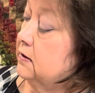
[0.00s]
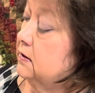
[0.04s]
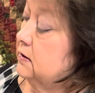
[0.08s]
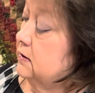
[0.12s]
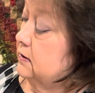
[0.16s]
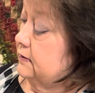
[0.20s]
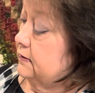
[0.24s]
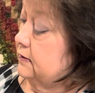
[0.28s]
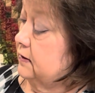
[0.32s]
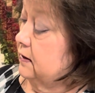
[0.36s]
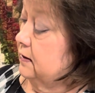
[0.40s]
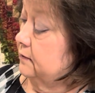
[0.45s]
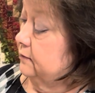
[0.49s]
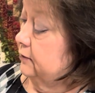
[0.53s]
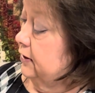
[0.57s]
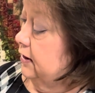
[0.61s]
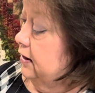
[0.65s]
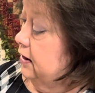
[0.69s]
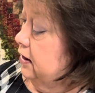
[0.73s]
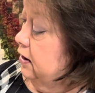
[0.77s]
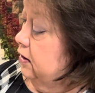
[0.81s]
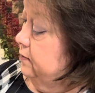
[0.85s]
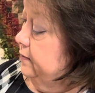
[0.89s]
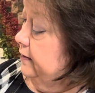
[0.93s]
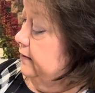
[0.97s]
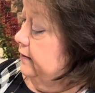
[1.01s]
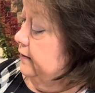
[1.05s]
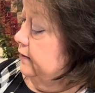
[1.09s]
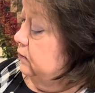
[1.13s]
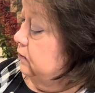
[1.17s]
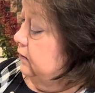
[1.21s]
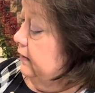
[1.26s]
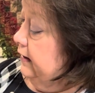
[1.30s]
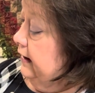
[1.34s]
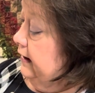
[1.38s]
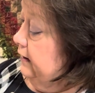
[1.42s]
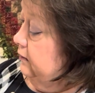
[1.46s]
So I'm going to open the
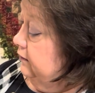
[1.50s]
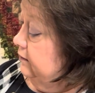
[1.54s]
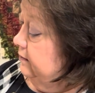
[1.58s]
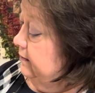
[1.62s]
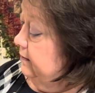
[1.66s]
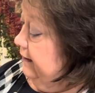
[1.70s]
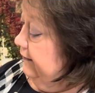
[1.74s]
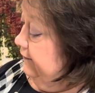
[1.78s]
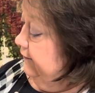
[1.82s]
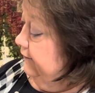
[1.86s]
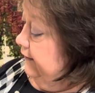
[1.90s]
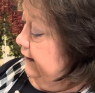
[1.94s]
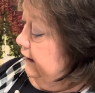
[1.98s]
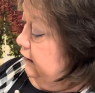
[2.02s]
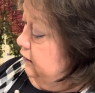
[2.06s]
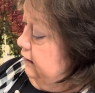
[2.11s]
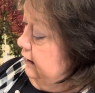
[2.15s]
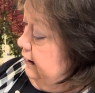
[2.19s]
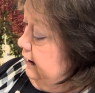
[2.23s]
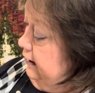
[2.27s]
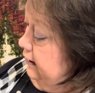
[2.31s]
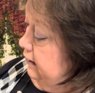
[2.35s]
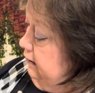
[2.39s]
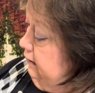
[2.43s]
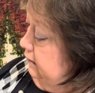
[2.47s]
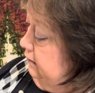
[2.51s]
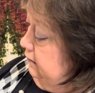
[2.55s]
ring with my fingernail.